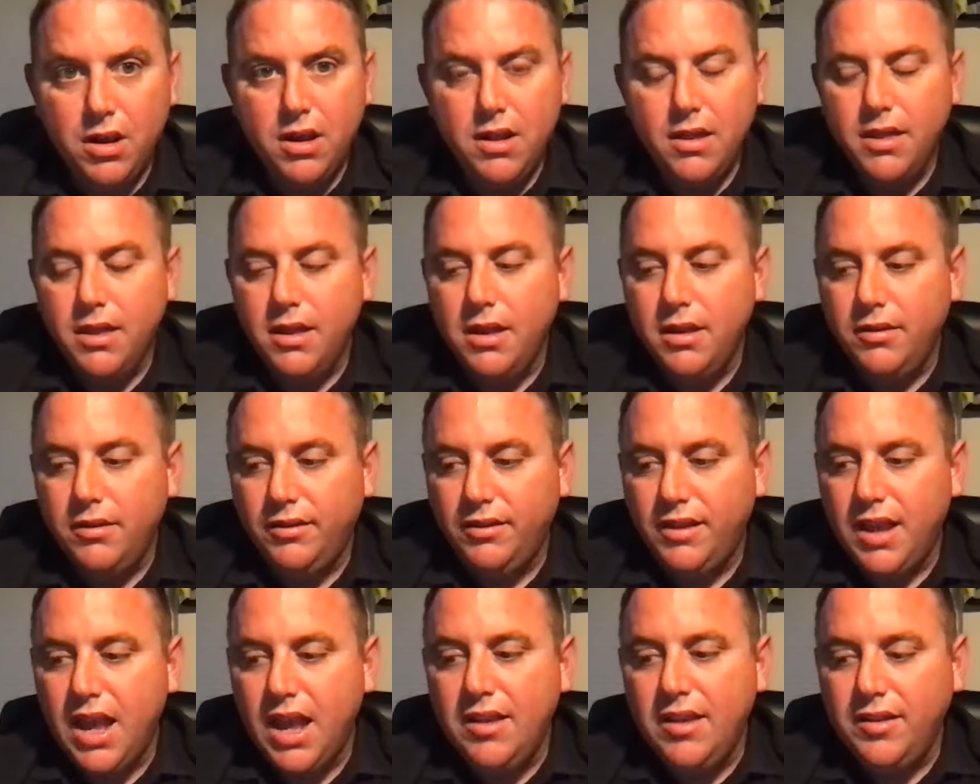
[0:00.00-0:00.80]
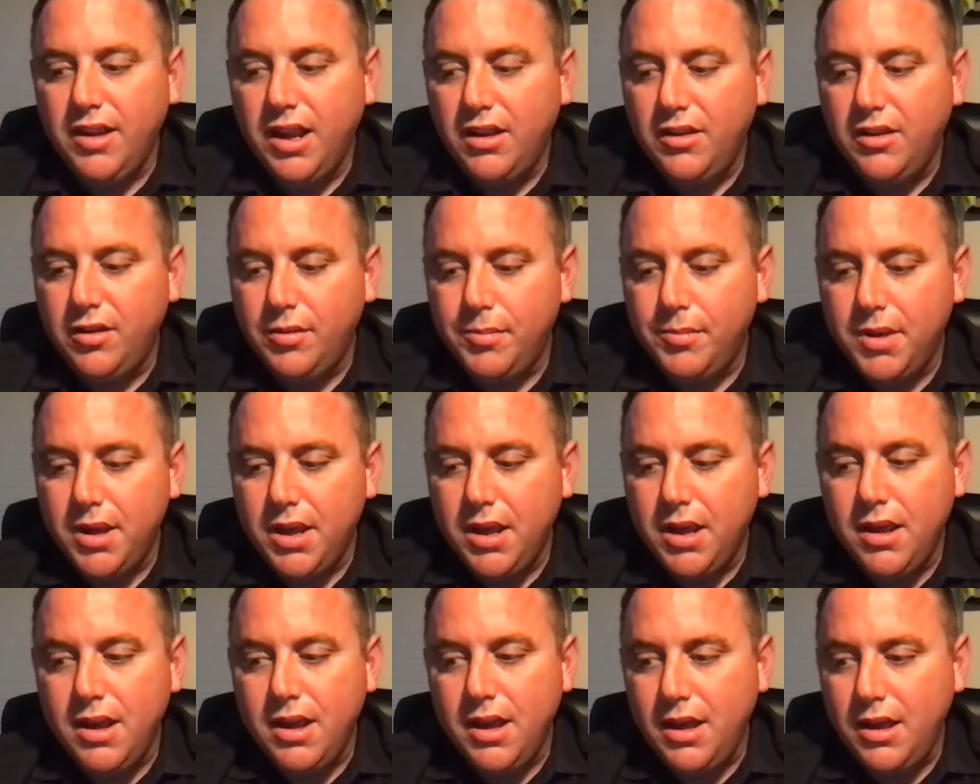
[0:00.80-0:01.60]
that stands out to
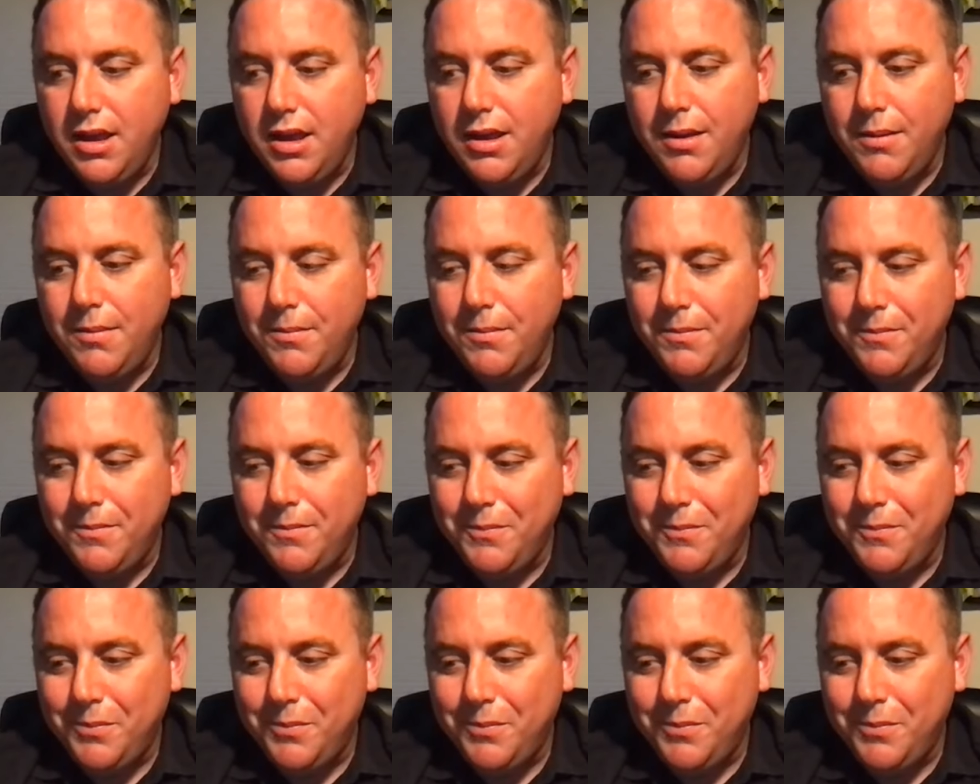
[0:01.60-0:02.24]
me, um,